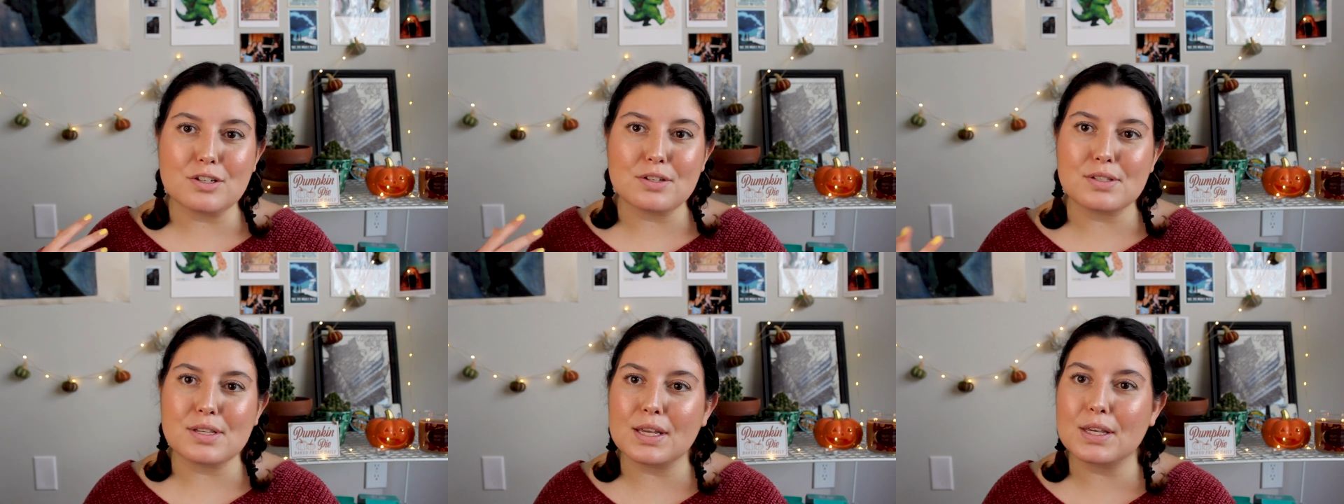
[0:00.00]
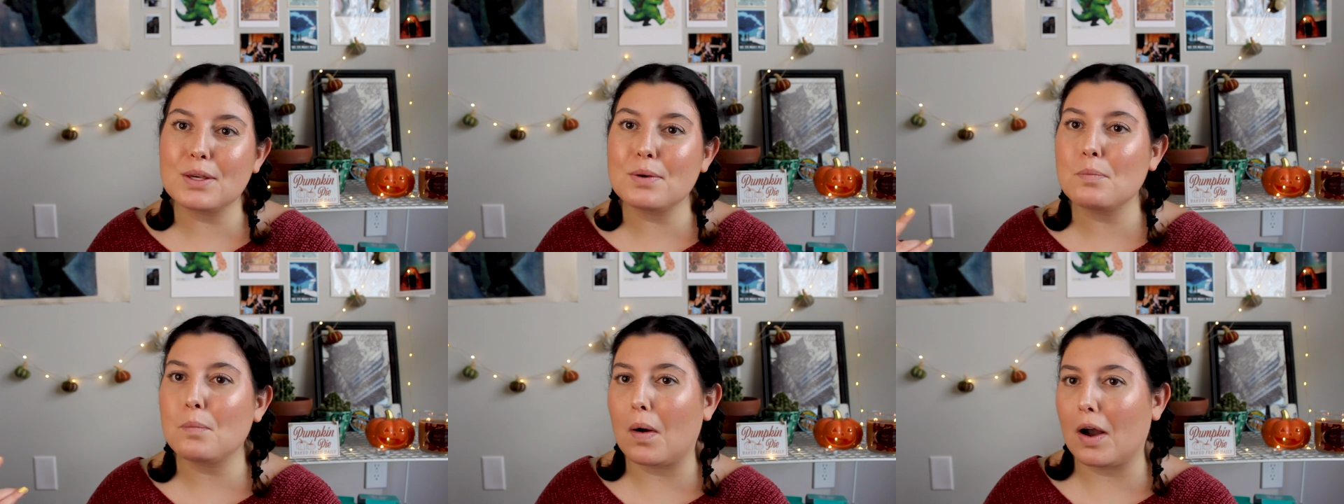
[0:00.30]
Just
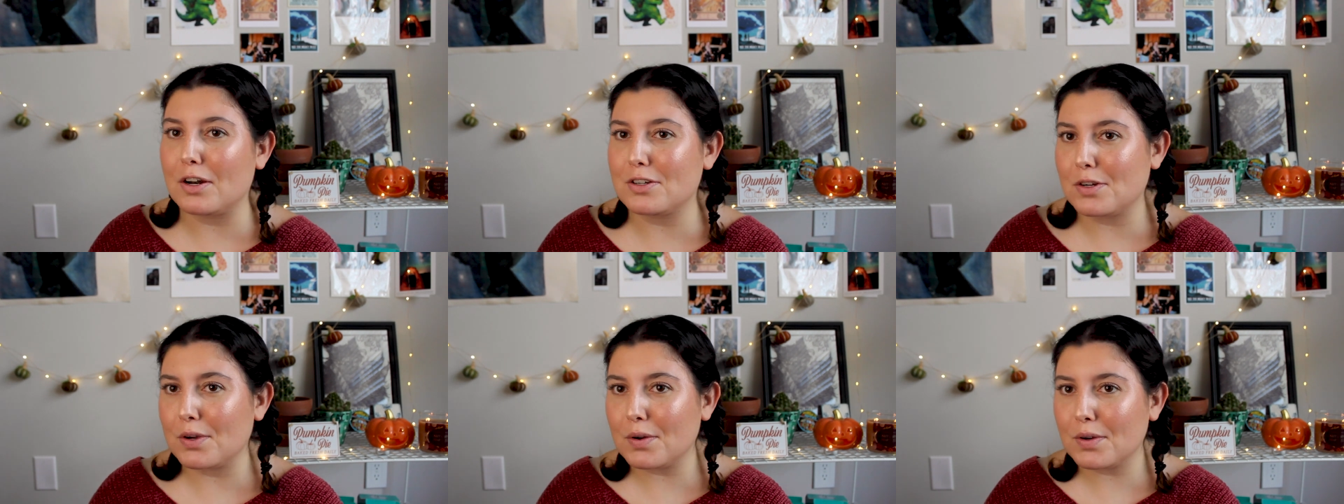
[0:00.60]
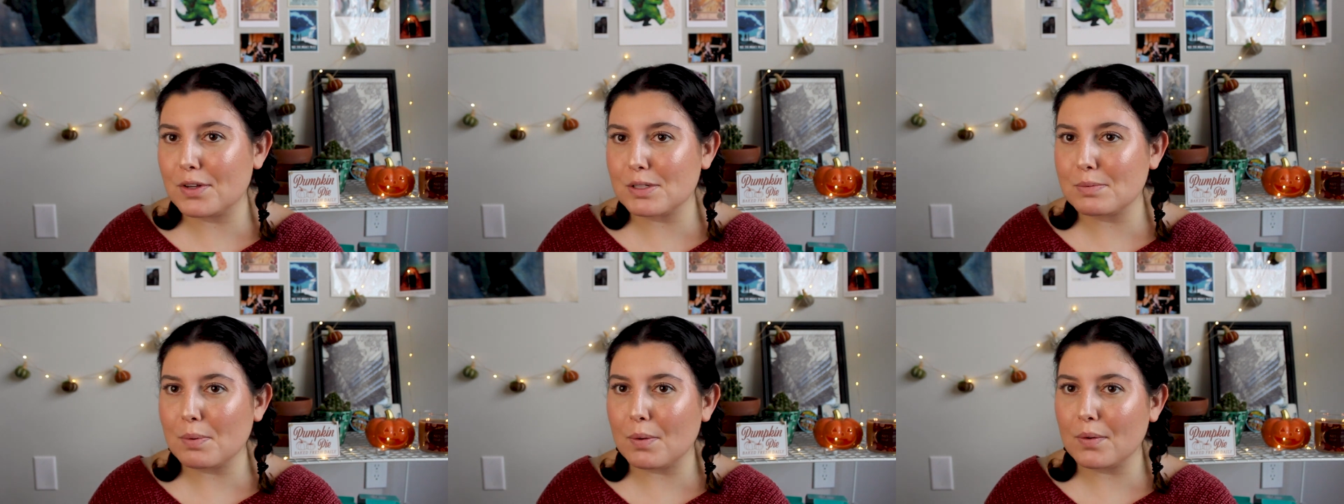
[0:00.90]
like you watch
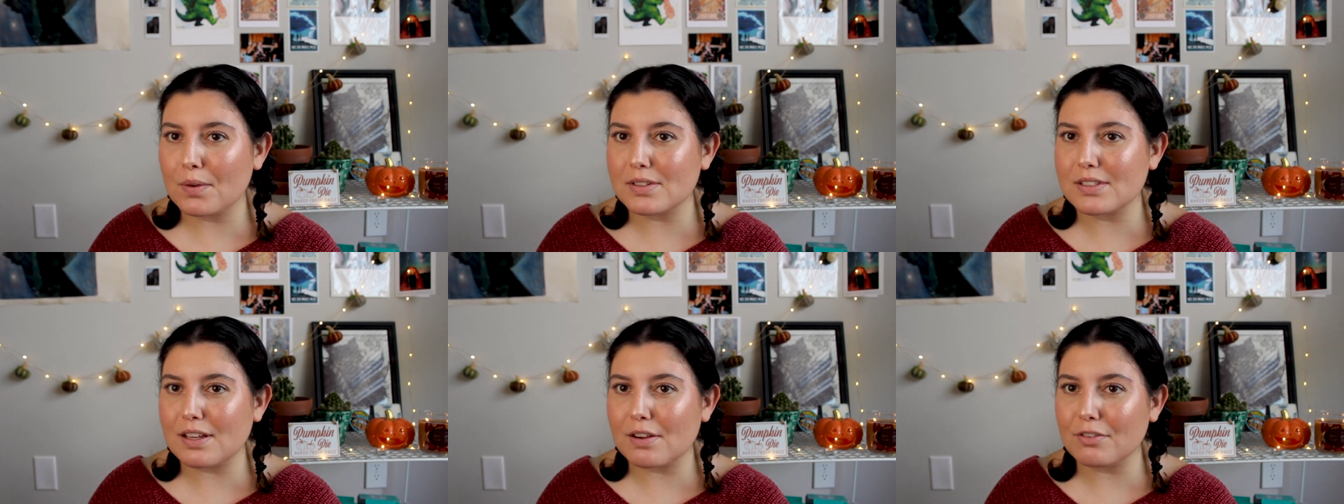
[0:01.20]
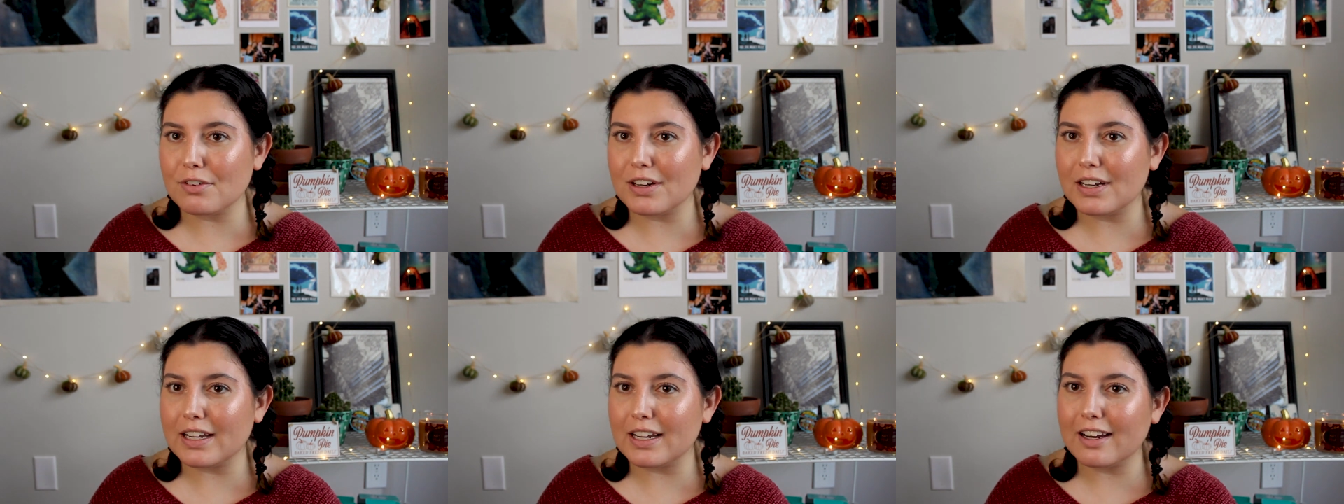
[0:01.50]
Hocus Pocus
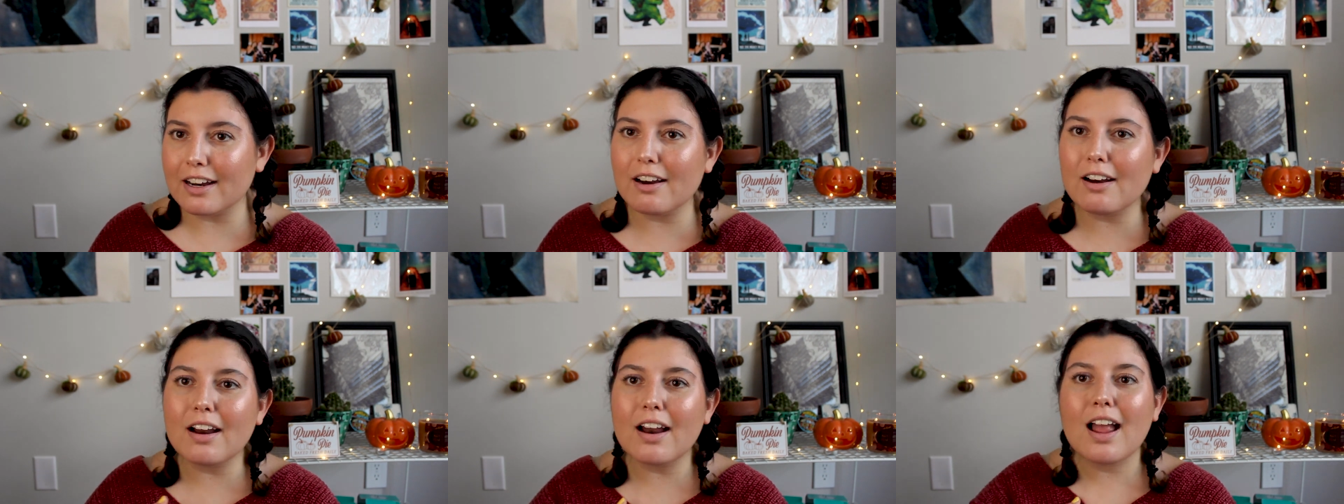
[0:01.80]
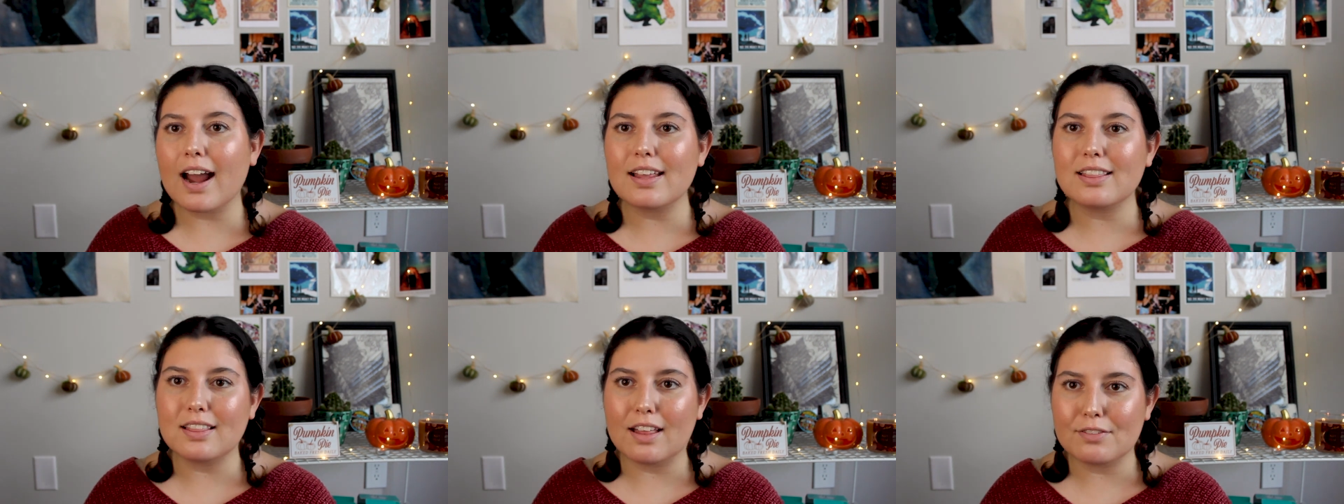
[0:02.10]
every year,
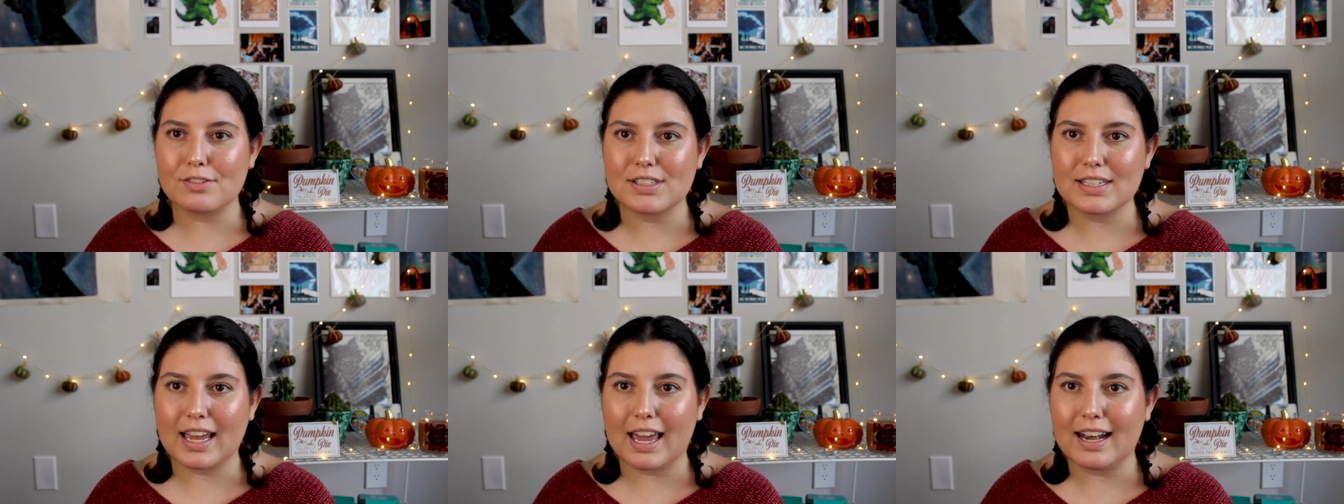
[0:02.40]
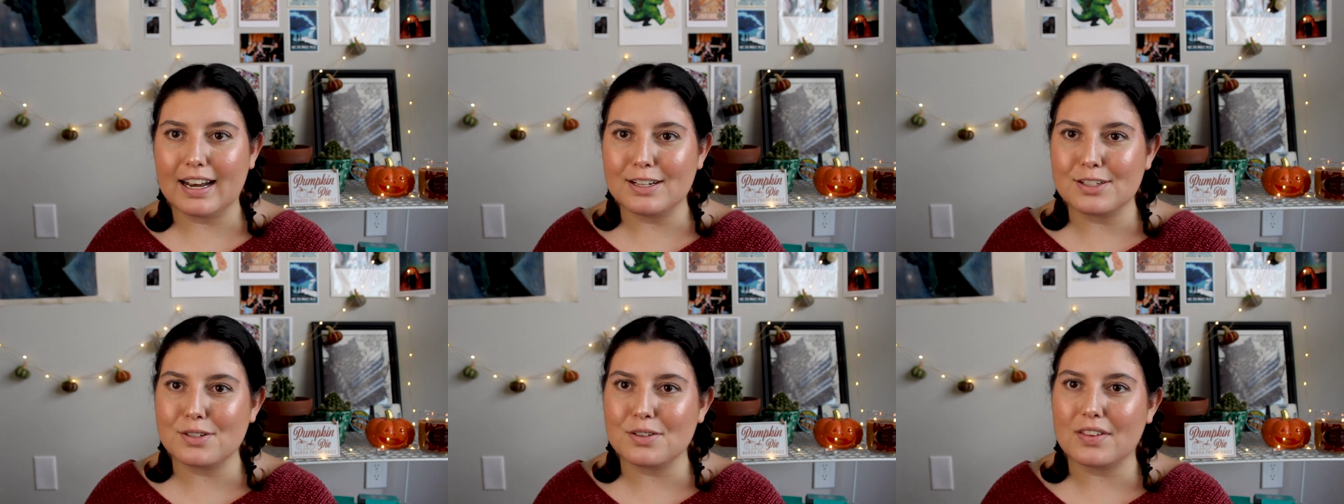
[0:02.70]
I'd love to
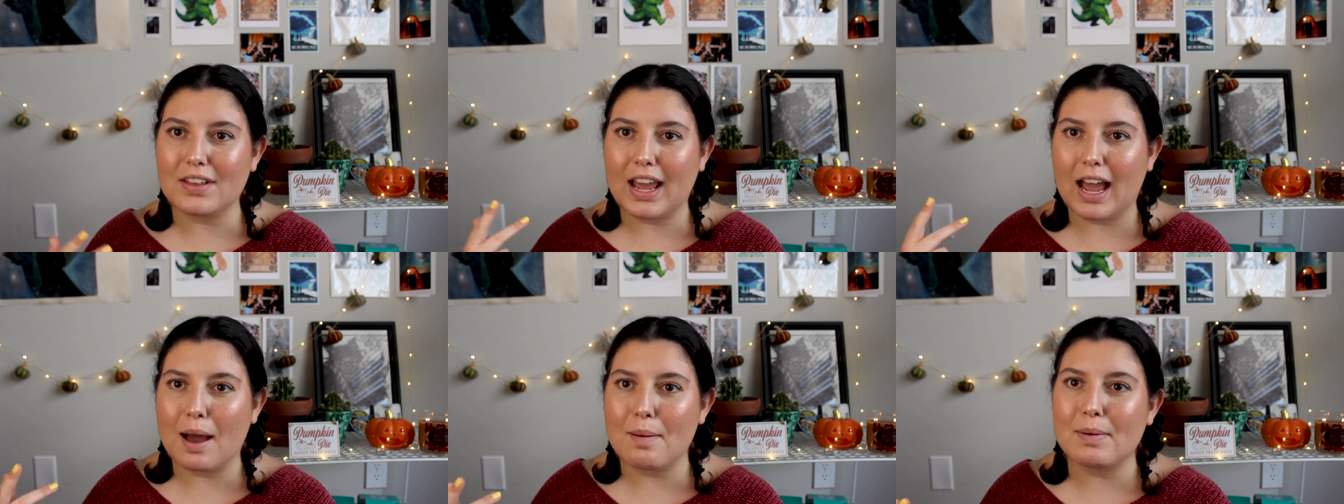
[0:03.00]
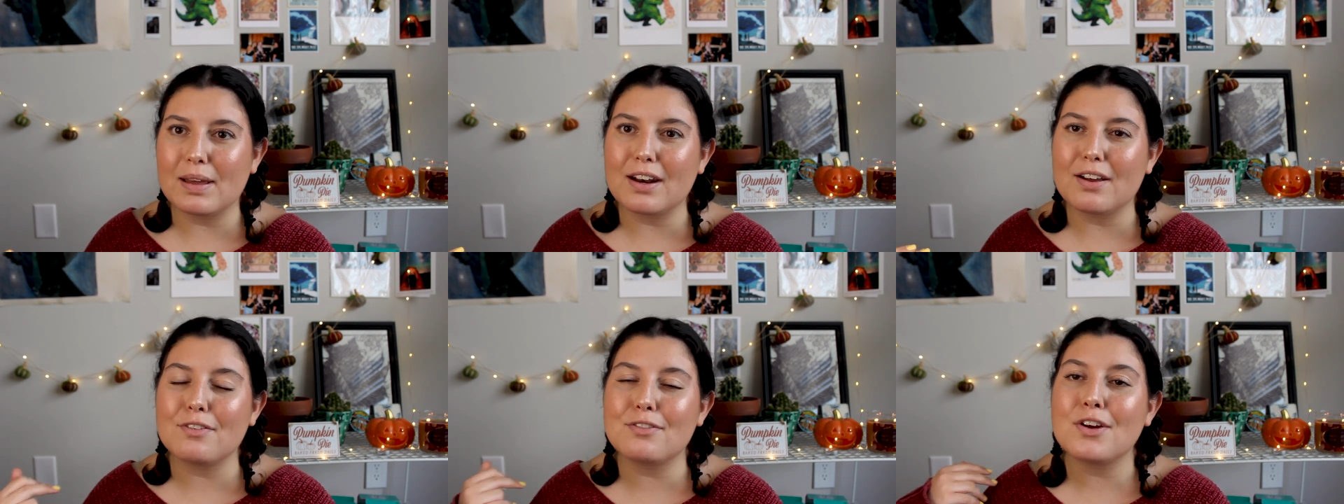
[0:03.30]
get into the
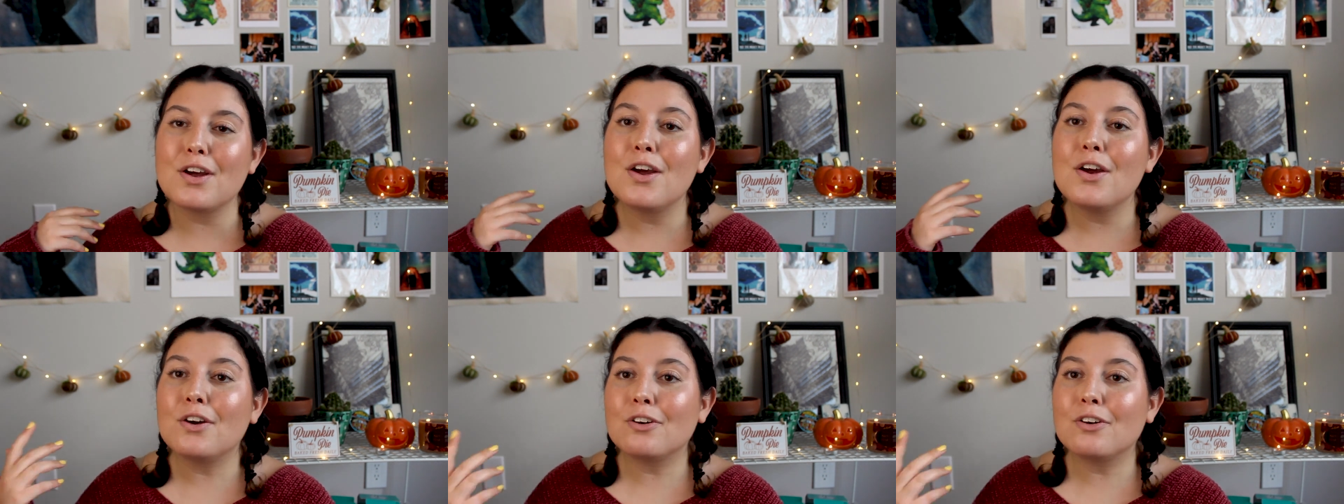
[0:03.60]
habit of